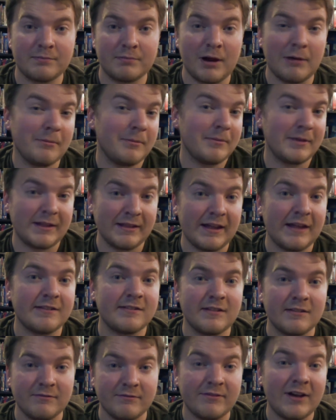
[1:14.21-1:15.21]
probably
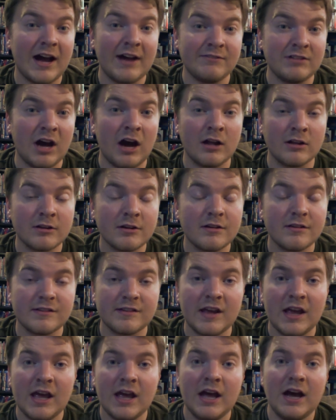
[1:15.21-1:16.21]
less than
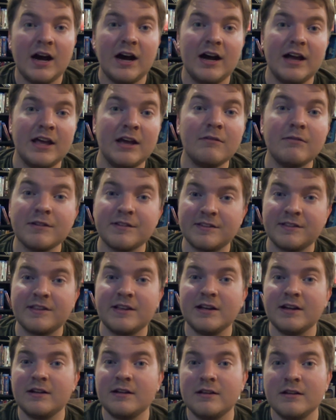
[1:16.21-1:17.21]
$5, it was
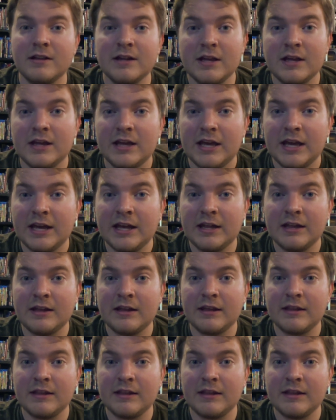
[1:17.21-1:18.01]
still in